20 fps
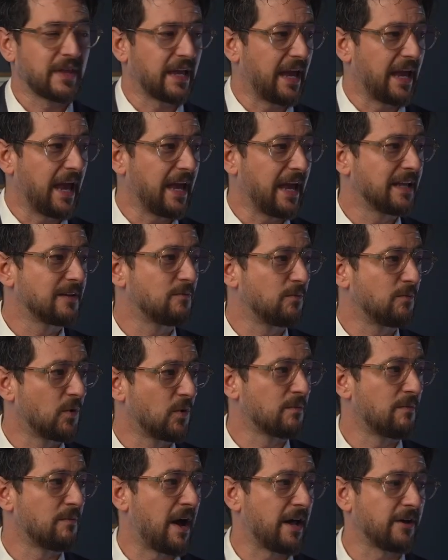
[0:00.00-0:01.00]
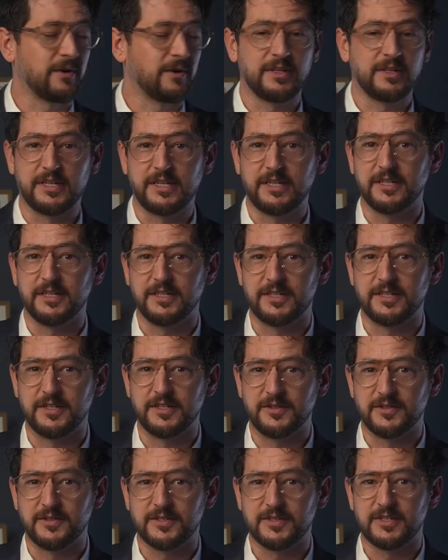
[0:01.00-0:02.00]
And more moderately good
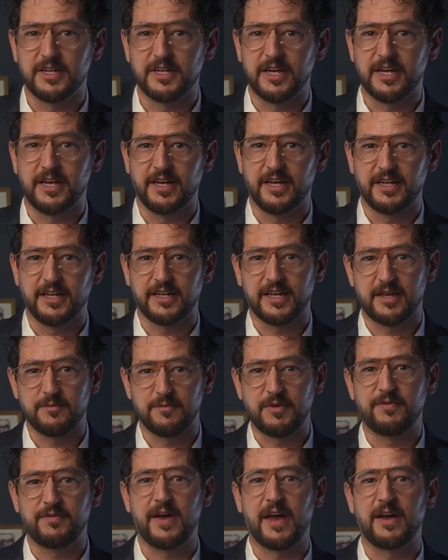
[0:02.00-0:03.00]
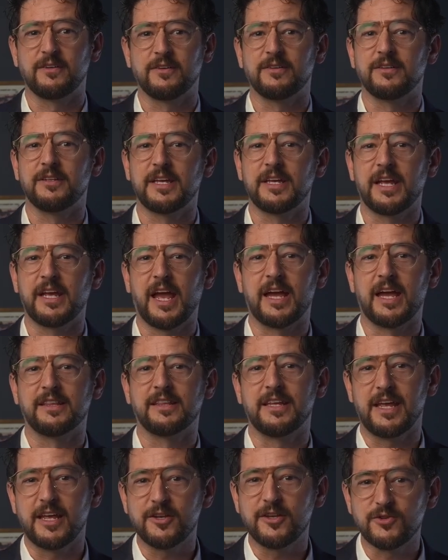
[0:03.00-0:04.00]
news can be found looking at
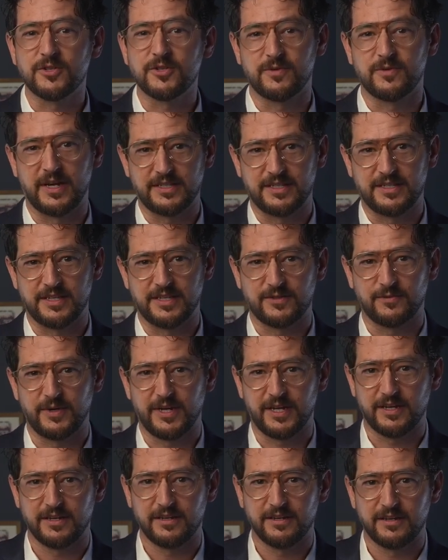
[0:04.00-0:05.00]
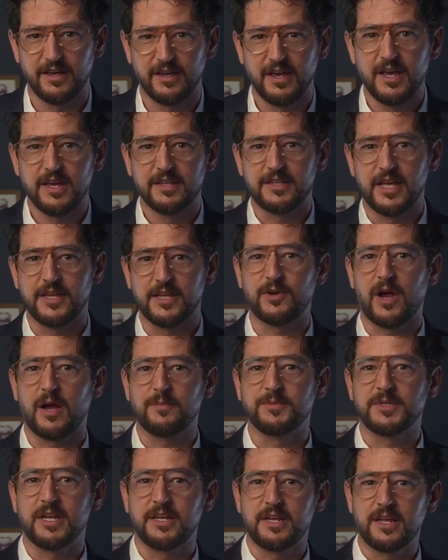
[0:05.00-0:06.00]
the interest rates this week. They
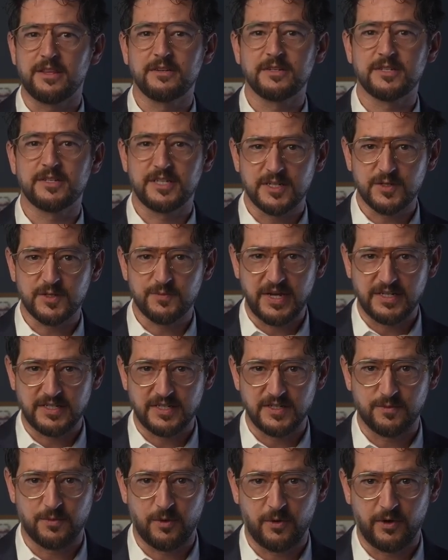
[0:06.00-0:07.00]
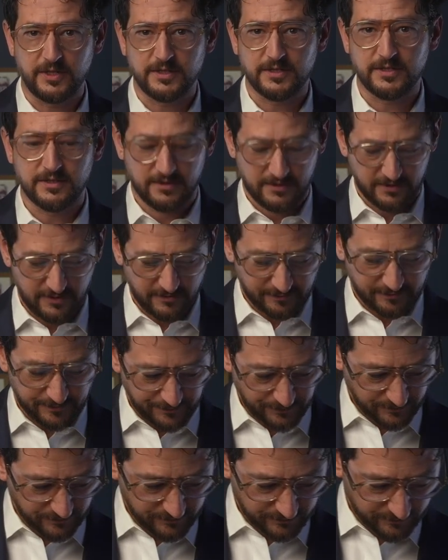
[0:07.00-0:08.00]
dropped another 6 basis points,
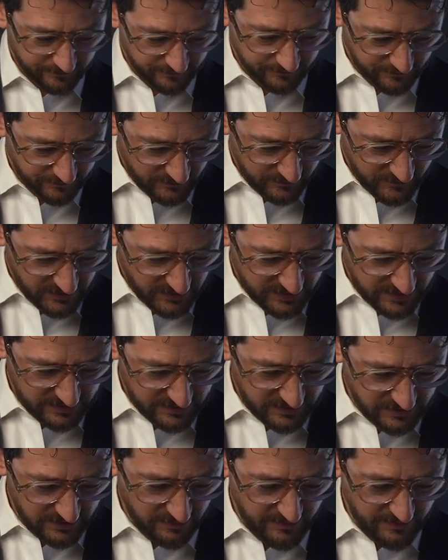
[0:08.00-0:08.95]
just a little